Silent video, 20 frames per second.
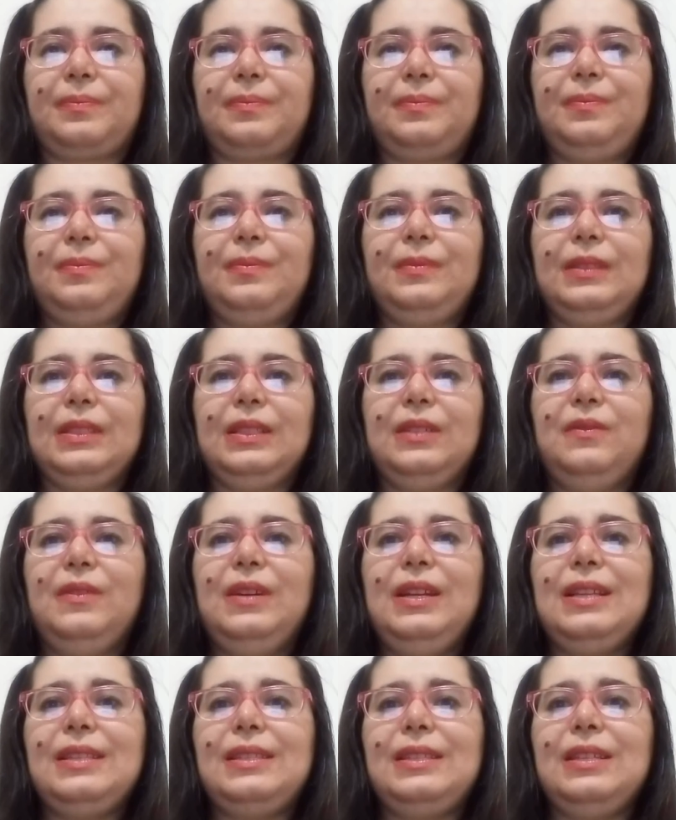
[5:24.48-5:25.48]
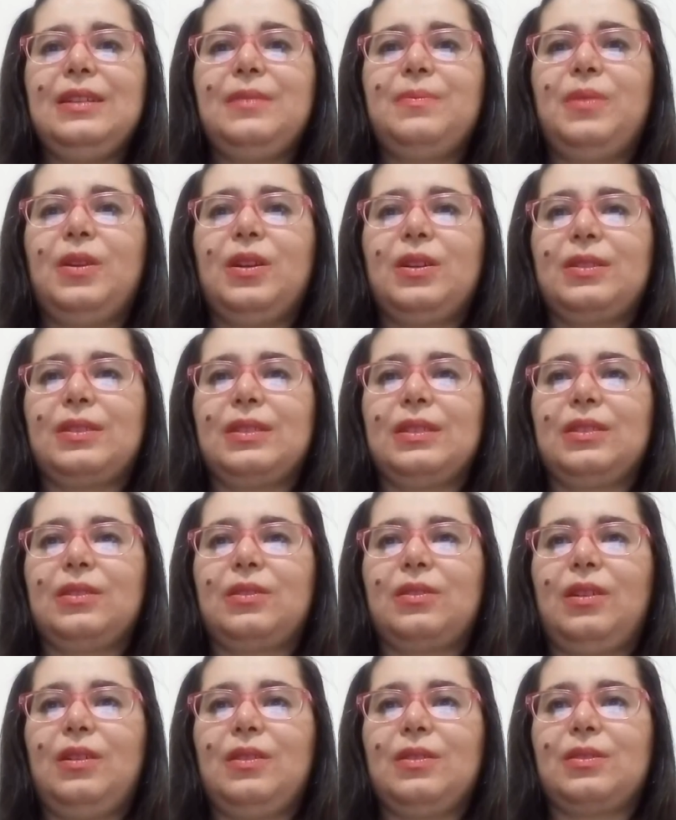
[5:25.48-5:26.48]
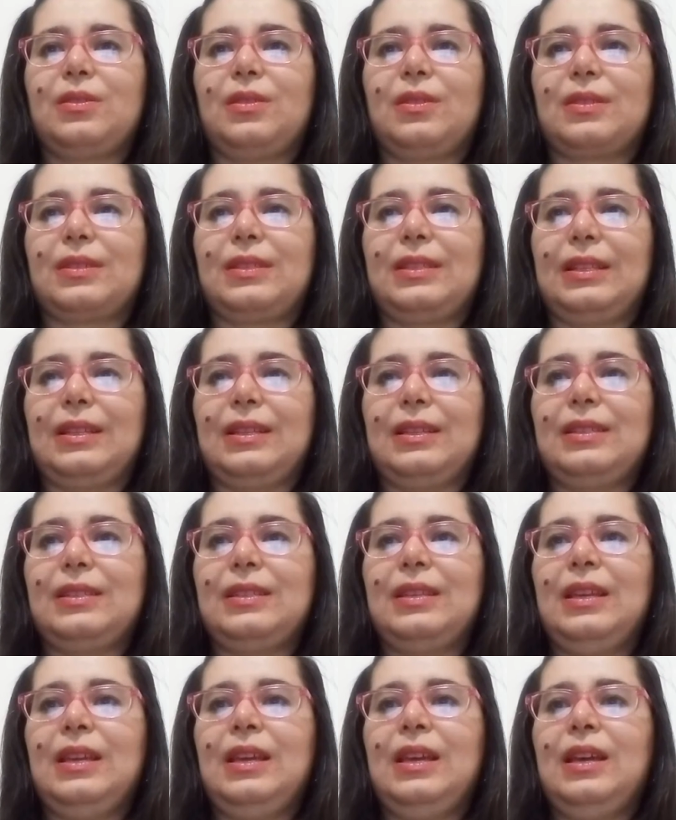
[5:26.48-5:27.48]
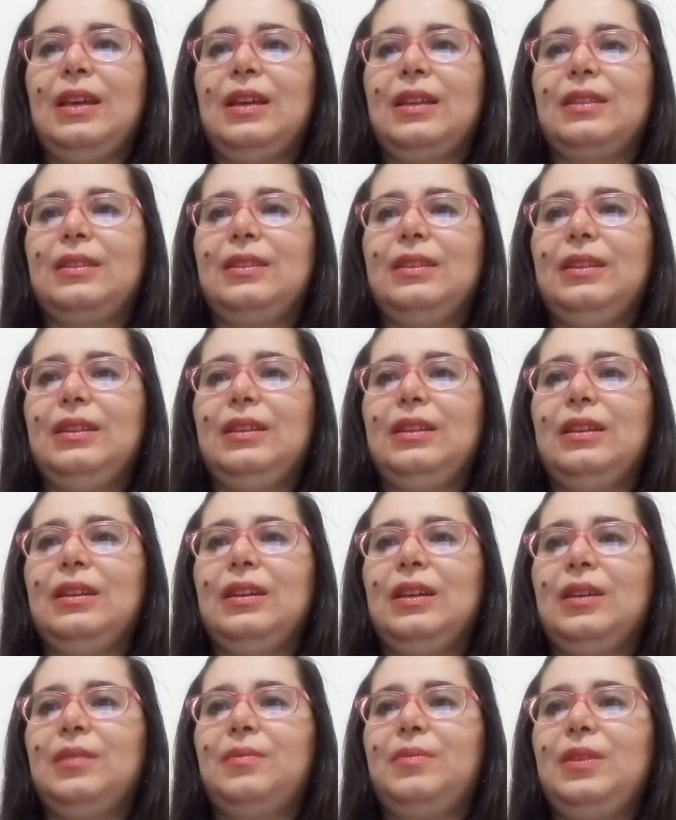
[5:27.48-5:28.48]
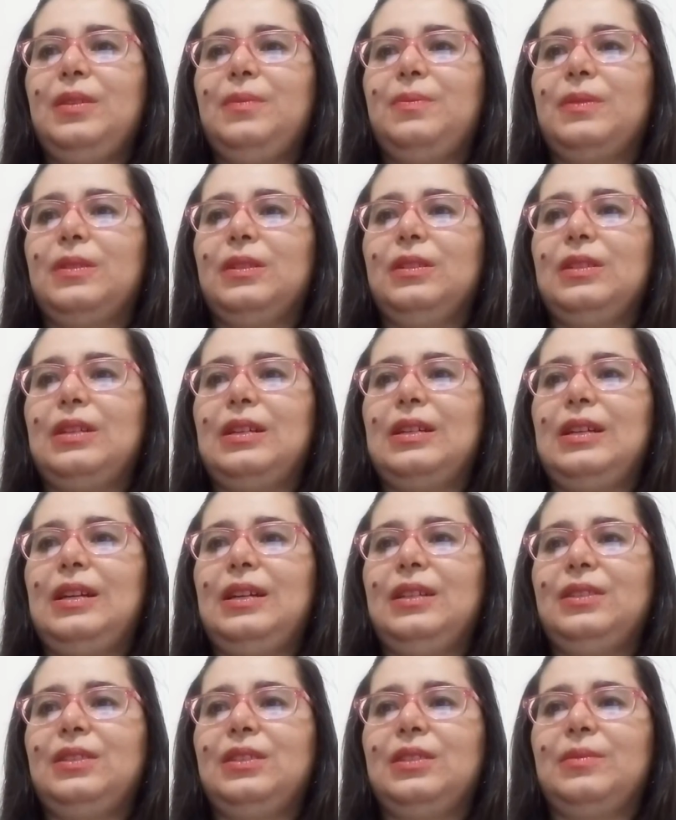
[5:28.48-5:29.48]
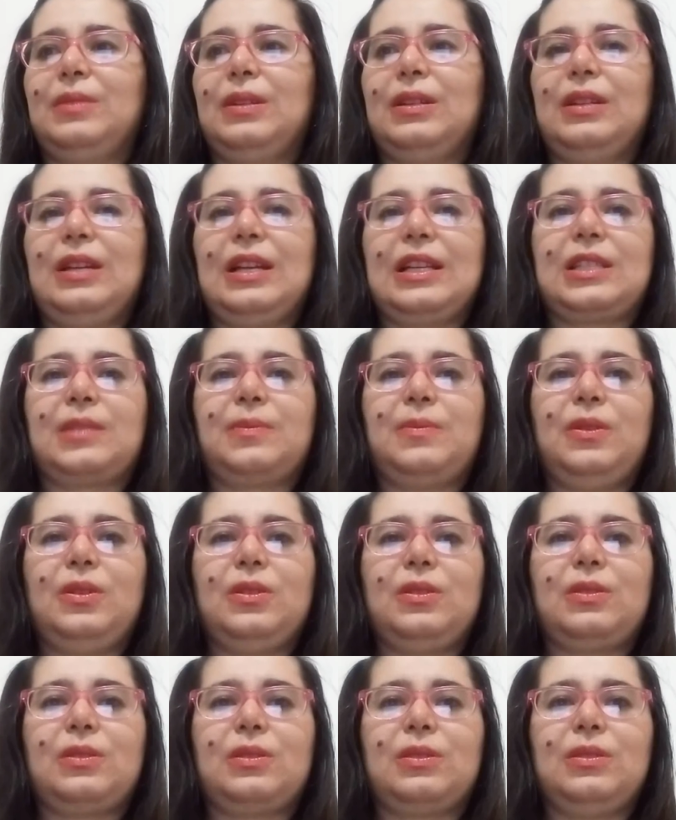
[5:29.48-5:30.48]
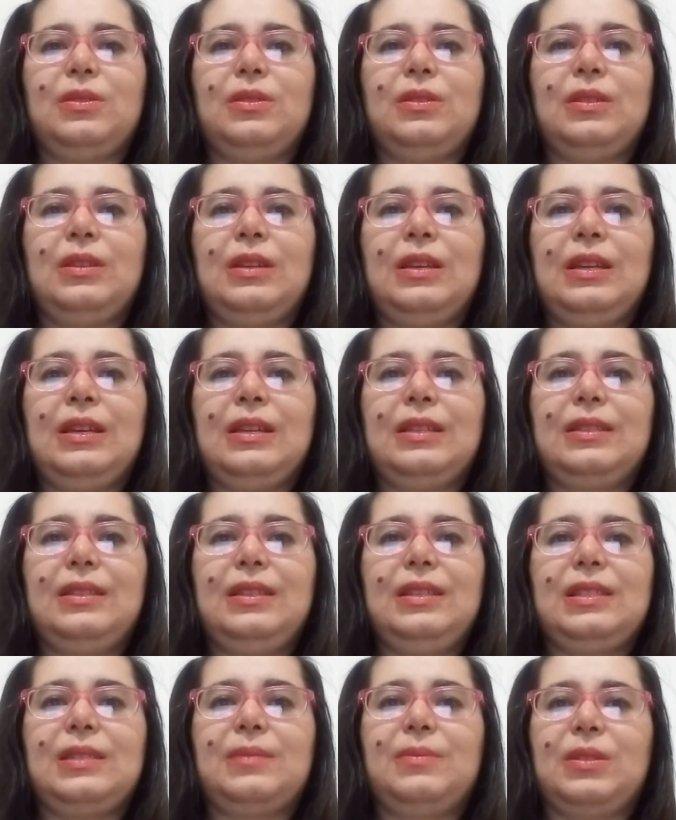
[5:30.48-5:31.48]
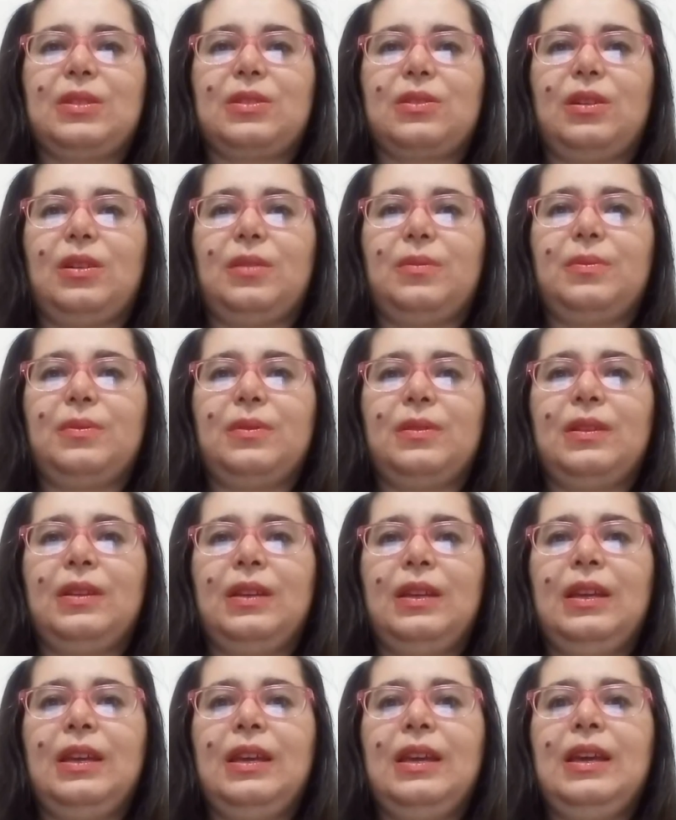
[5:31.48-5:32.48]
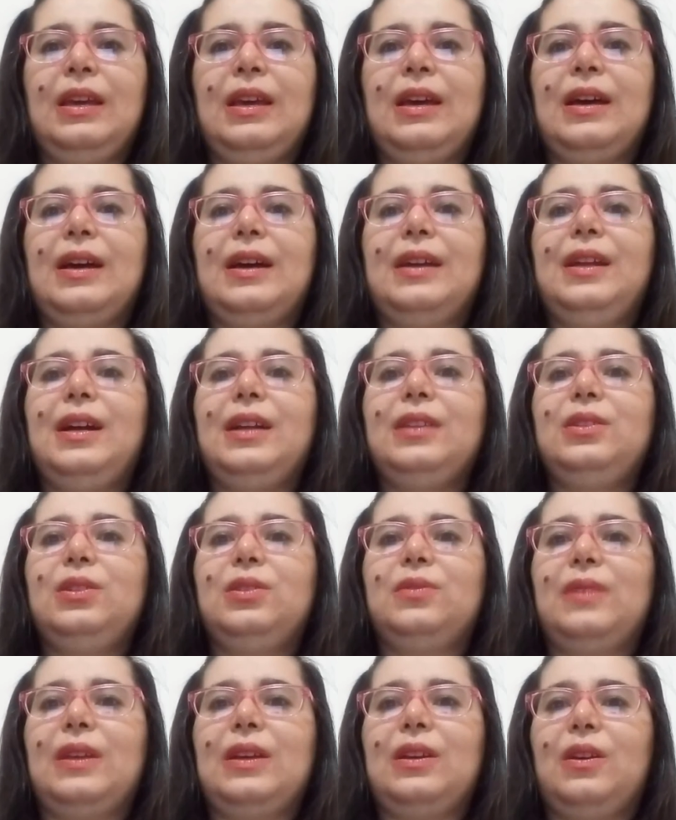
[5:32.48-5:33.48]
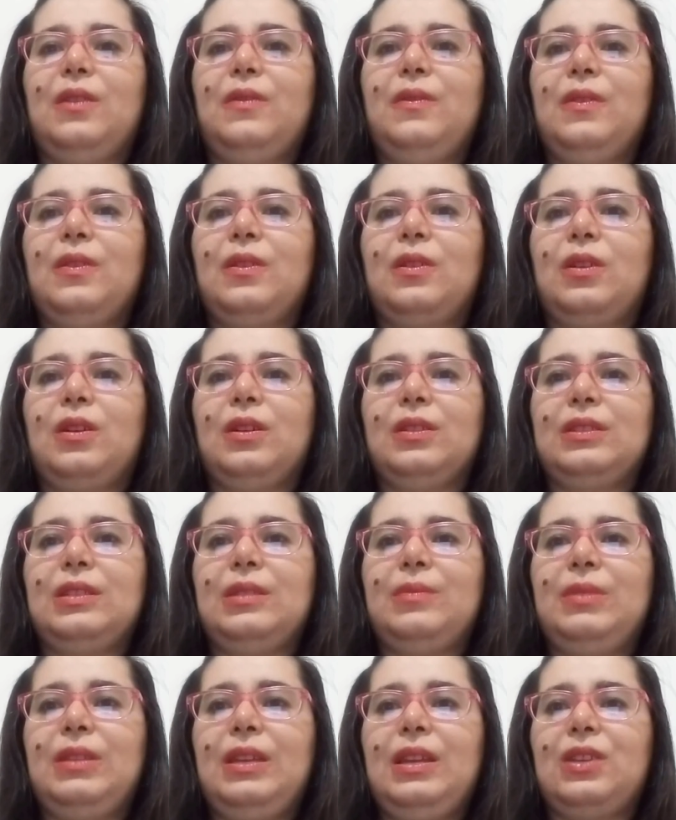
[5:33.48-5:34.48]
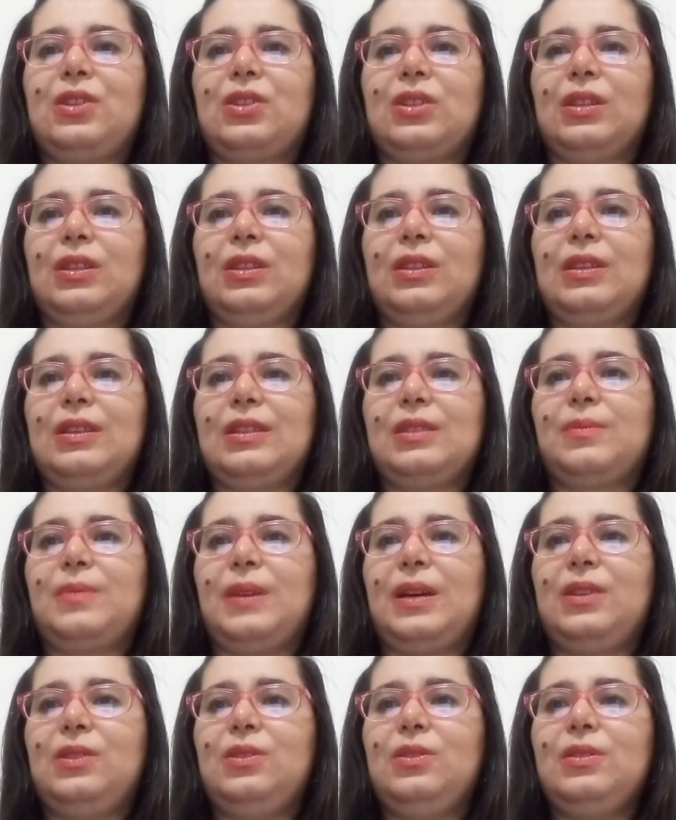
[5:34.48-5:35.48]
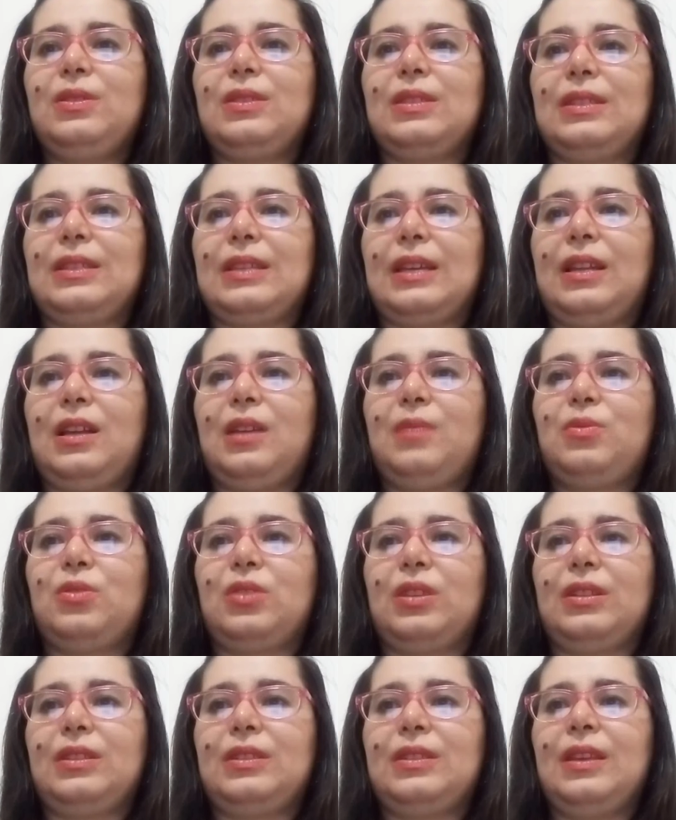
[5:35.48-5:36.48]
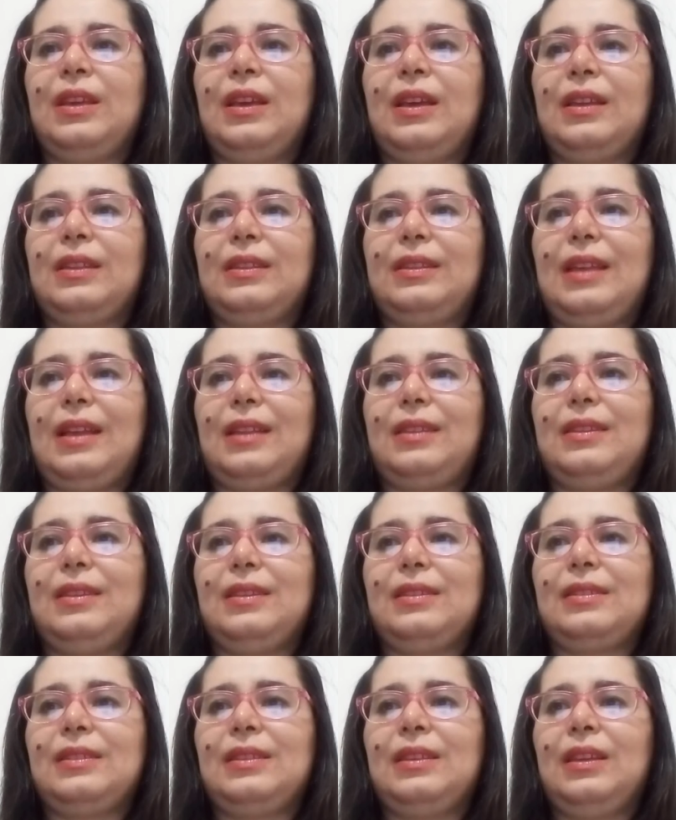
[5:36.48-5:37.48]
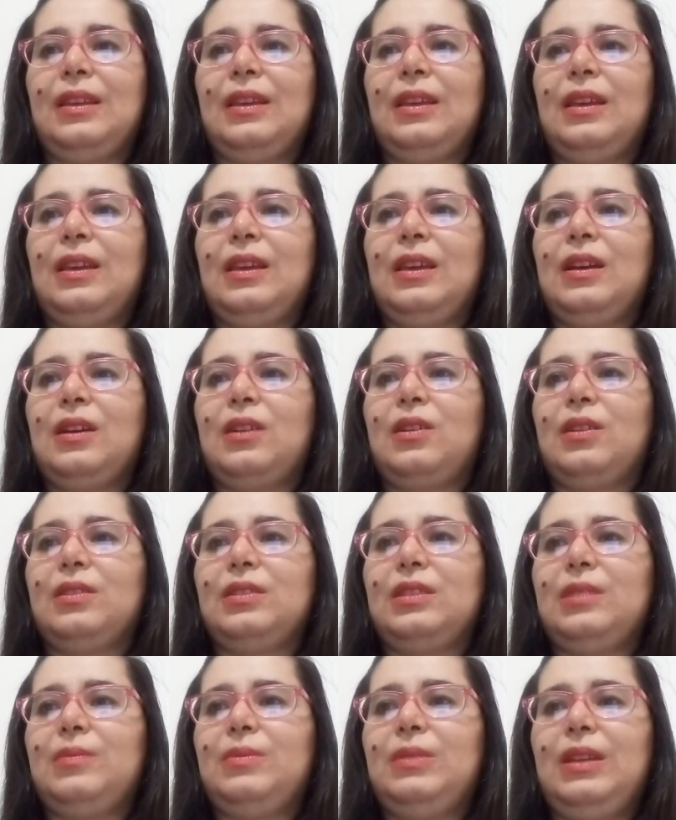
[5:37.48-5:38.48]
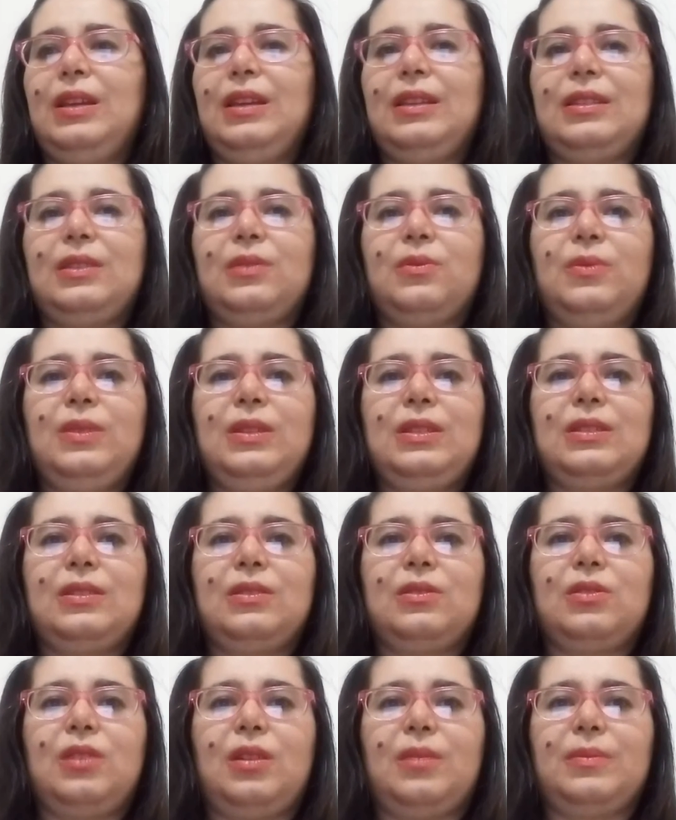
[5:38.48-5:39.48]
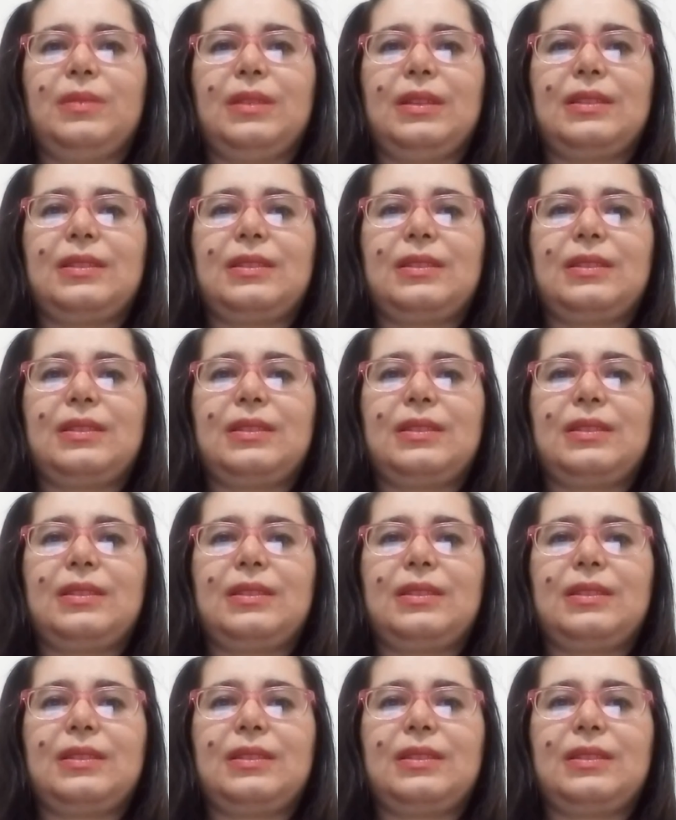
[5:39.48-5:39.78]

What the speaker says: when a sick person coughs or sneezes, the people around him are exposed to this microbe. Another way of contamination is by using an object that is contaminated with droplets.